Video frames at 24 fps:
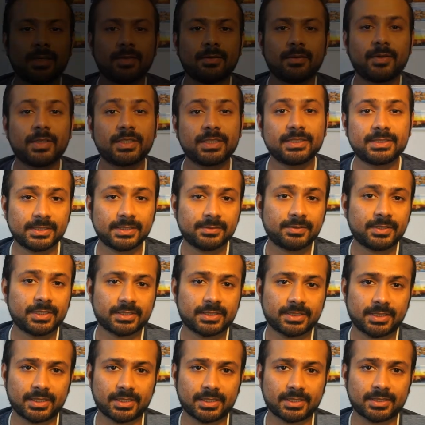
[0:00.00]
What is
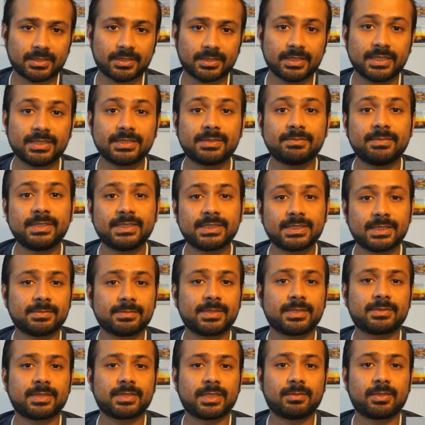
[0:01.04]
invitation letter? There's a
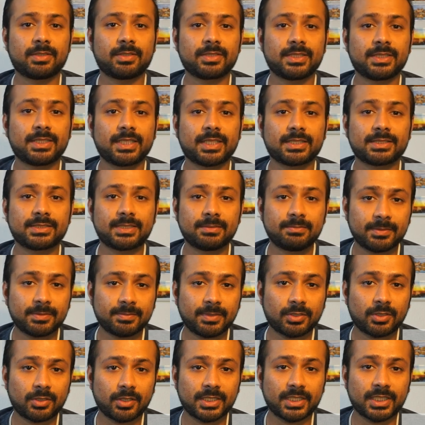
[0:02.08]
misconception about it like some people
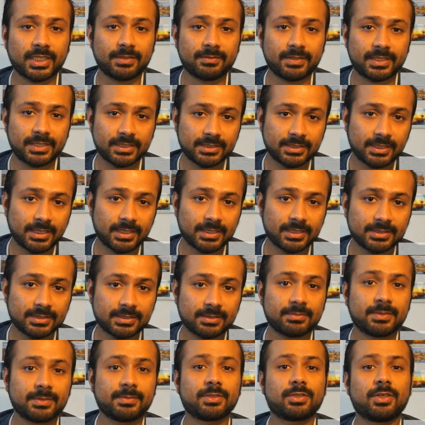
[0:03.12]
call it invitation letter,
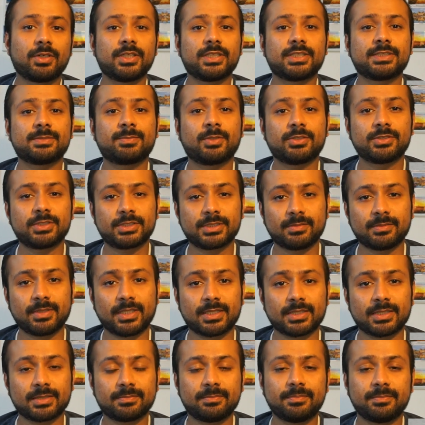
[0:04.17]
some people call it sponsorship
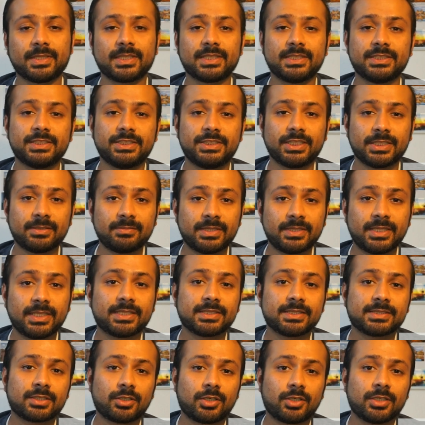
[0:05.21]
letter, but in German it
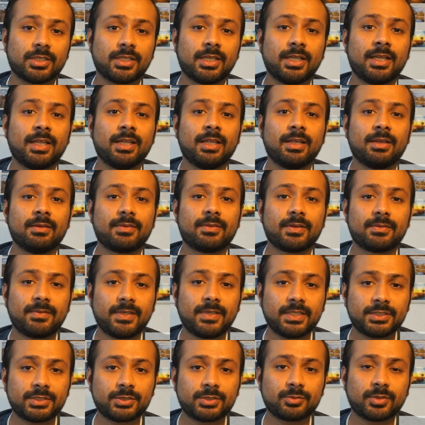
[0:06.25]
is called
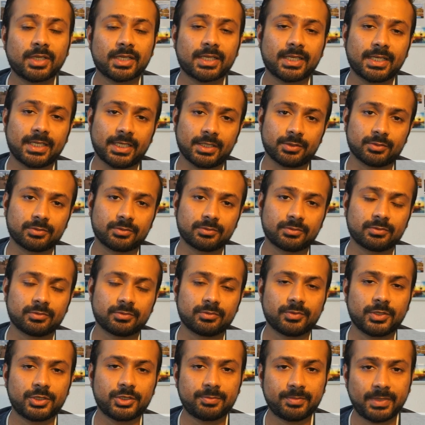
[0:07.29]
Verpflichtungserklärung,
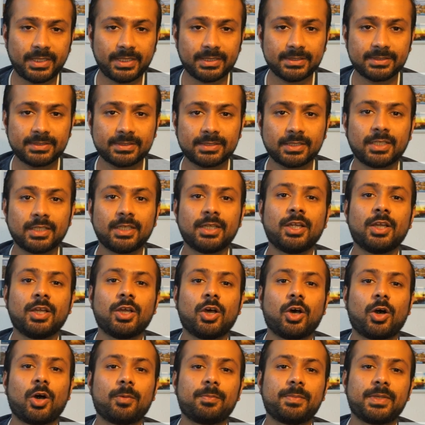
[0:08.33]
which means
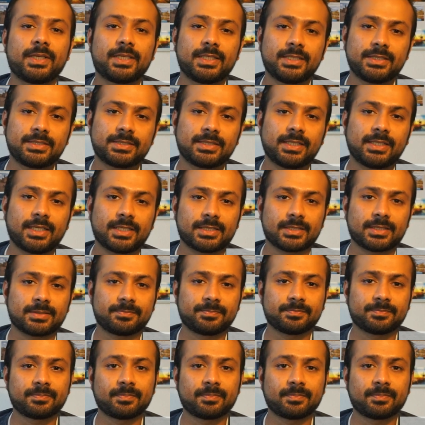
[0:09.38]
obligation letter.